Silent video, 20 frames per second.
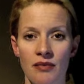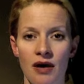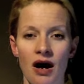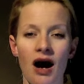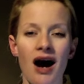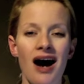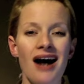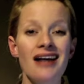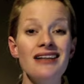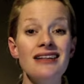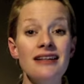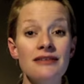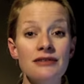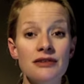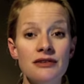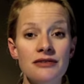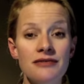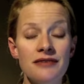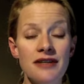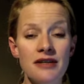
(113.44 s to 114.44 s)

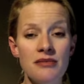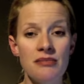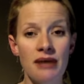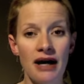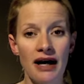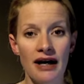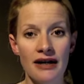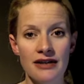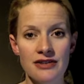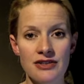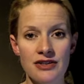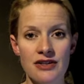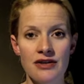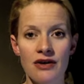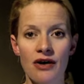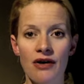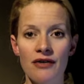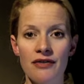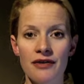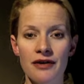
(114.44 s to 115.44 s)
high-level feedback to the
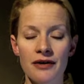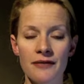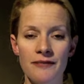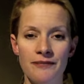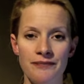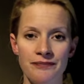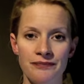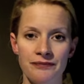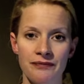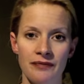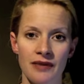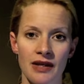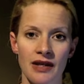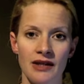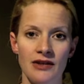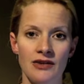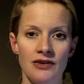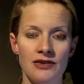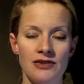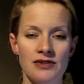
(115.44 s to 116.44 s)
author.
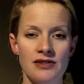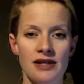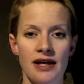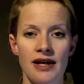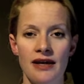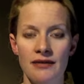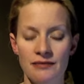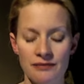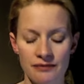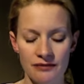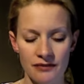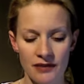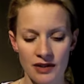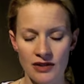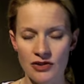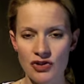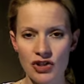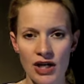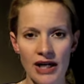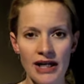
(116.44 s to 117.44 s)
And you can say,
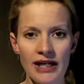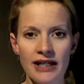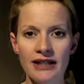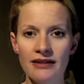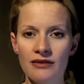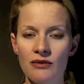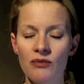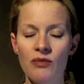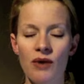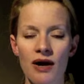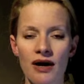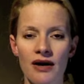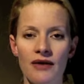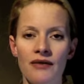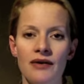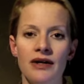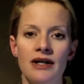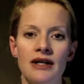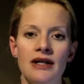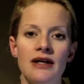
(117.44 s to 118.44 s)
Jane,
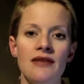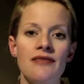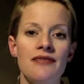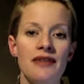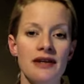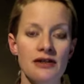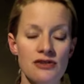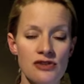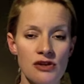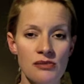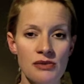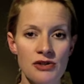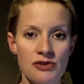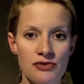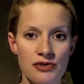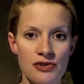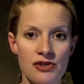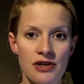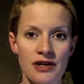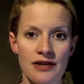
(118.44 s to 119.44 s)
wow, thanks so much
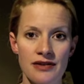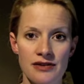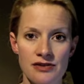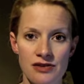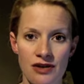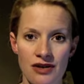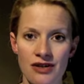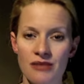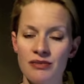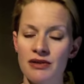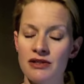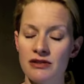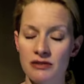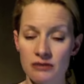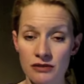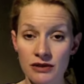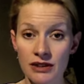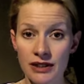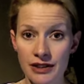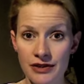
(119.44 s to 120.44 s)
for starting this document. It's a
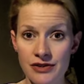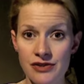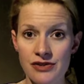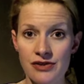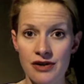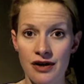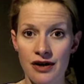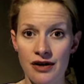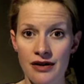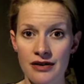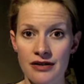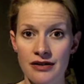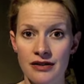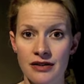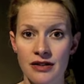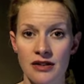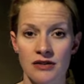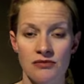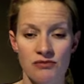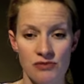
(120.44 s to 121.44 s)
really good start.
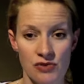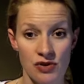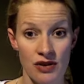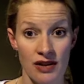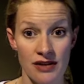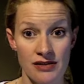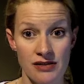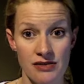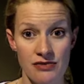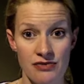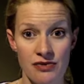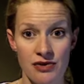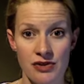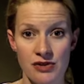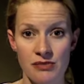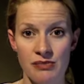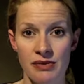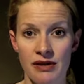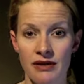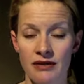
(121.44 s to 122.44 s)
So that's the
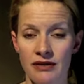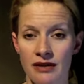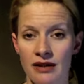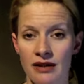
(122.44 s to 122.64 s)
first bit.